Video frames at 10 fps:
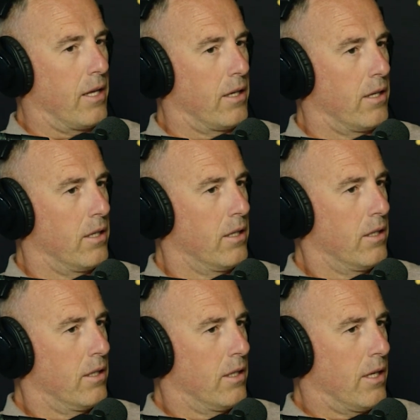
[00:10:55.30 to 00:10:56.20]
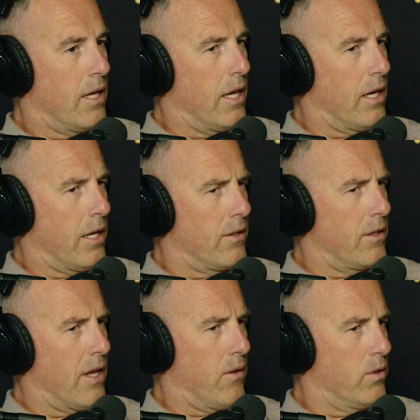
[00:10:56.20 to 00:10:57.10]
And
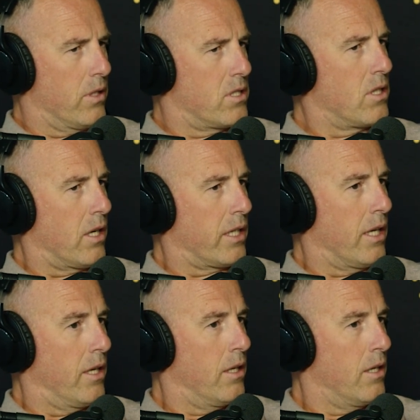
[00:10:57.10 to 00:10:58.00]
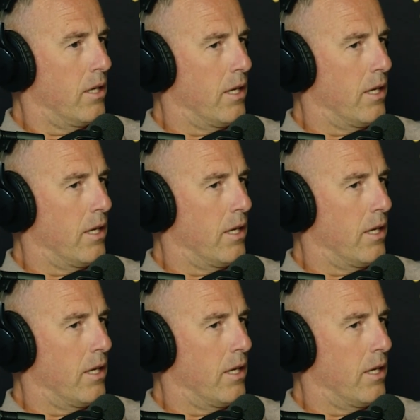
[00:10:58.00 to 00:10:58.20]
that really sunk in,